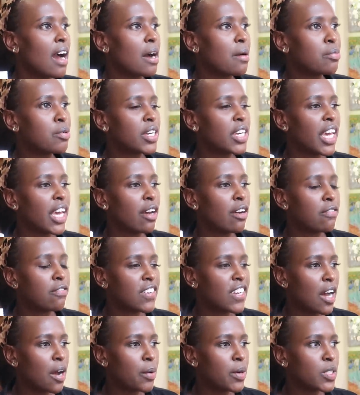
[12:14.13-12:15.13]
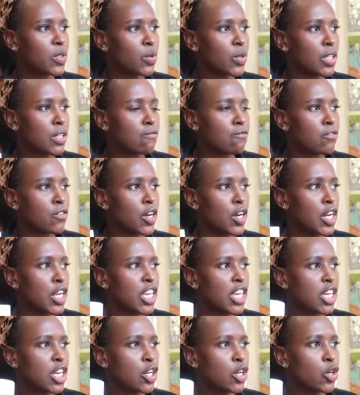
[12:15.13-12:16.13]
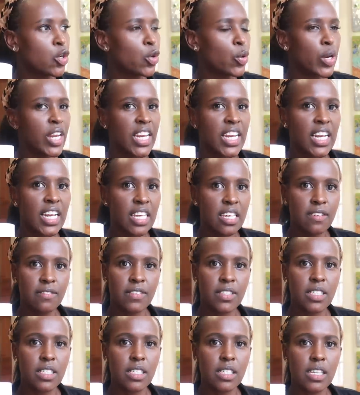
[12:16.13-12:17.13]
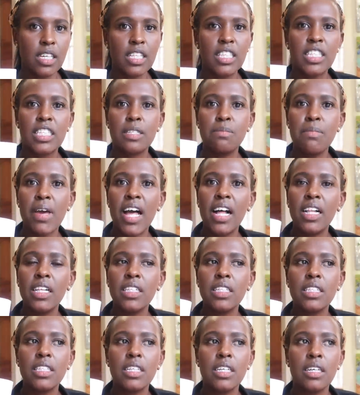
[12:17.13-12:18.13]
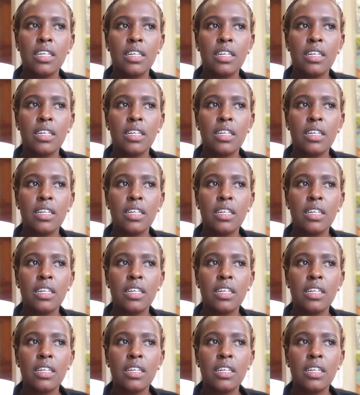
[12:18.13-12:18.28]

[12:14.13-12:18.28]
a bouquet of flowers with very green leaves. It smells